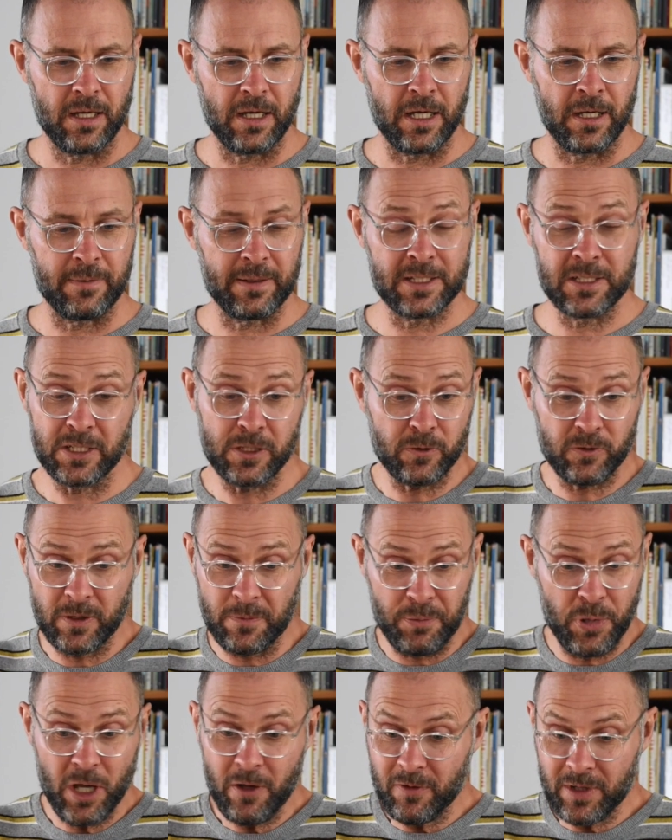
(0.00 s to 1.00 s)
And
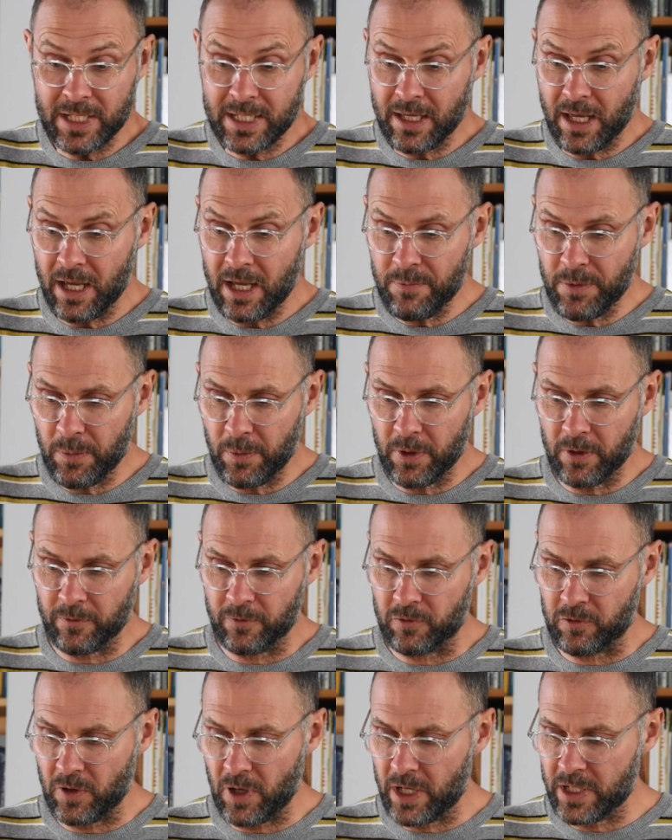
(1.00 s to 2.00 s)
children are perfectly capable
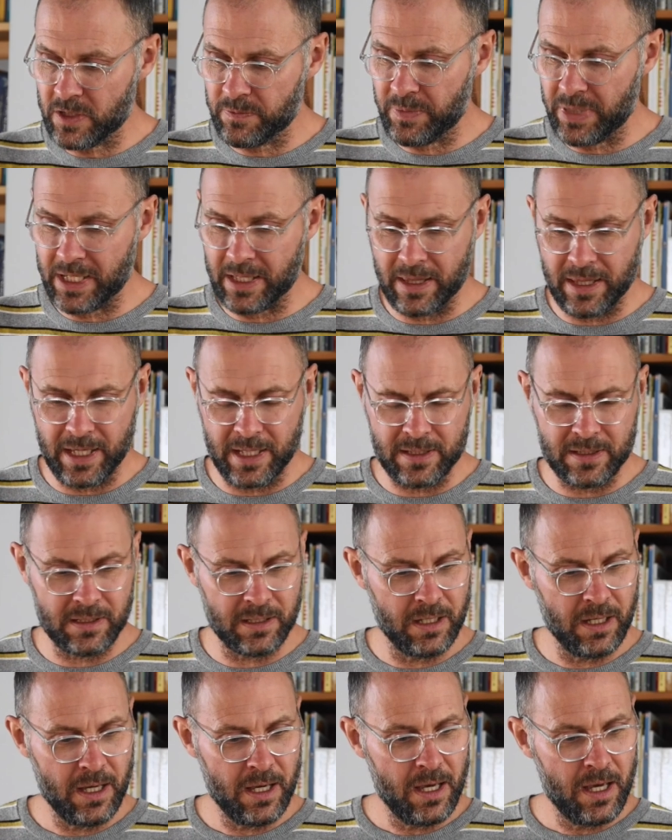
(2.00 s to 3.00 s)
of grasping
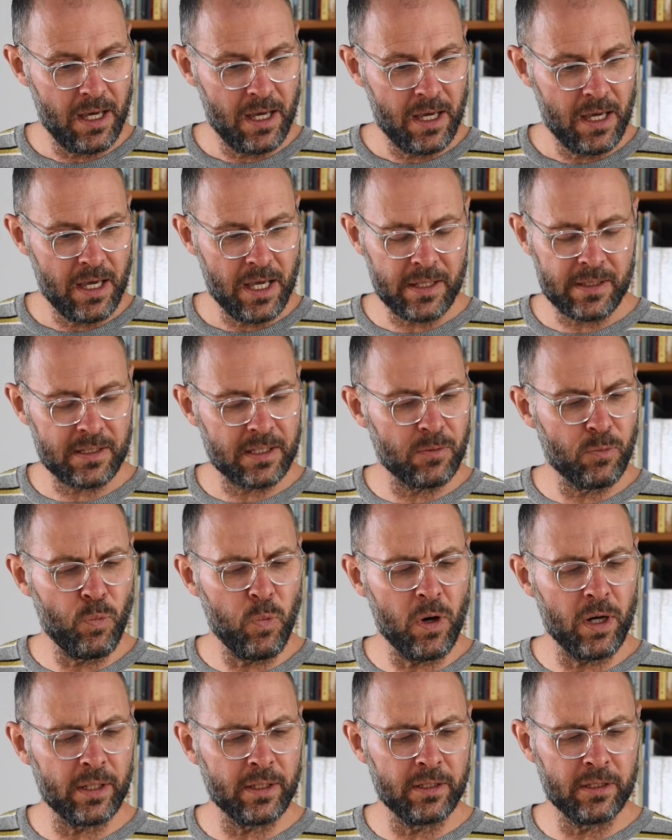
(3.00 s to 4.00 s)
this. It's a
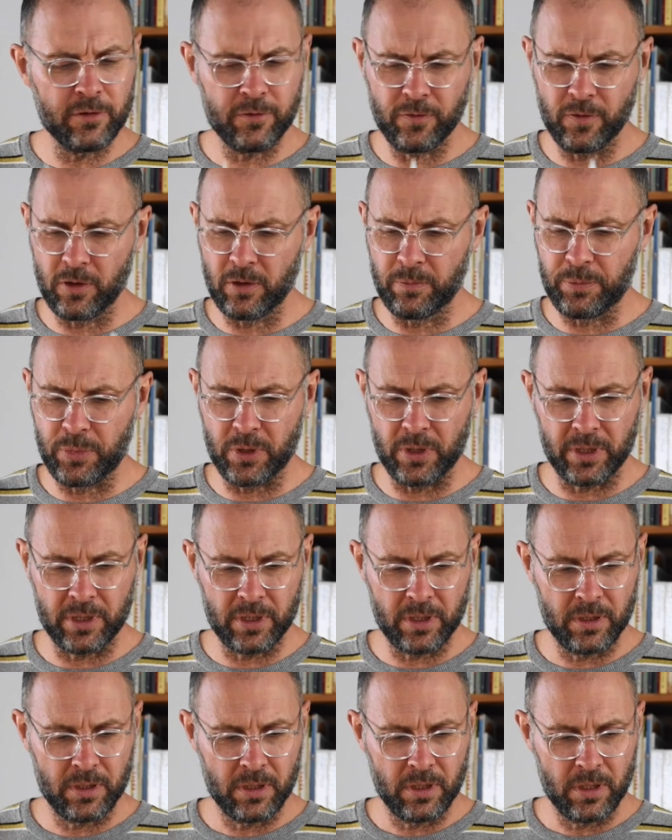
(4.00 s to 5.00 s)
wonderful
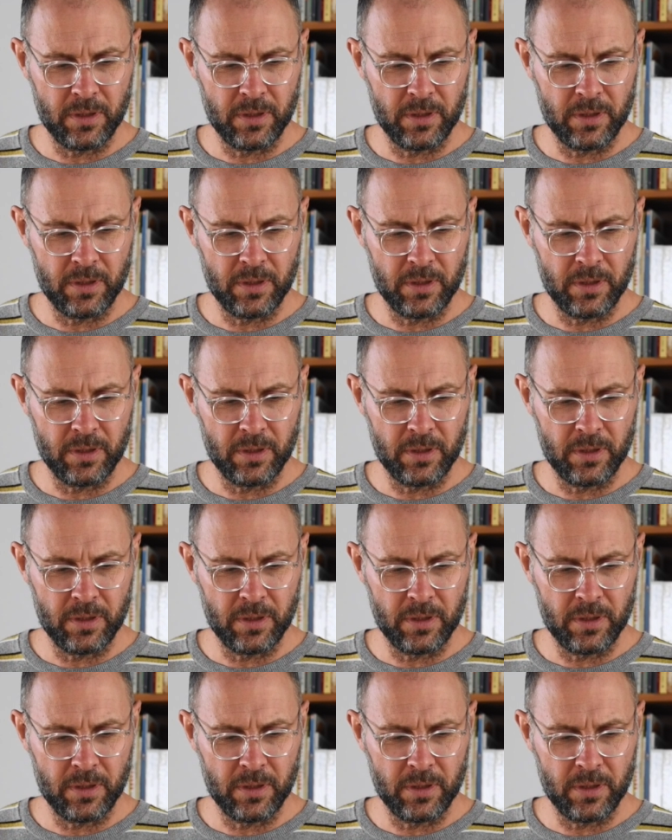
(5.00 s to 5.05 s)
book.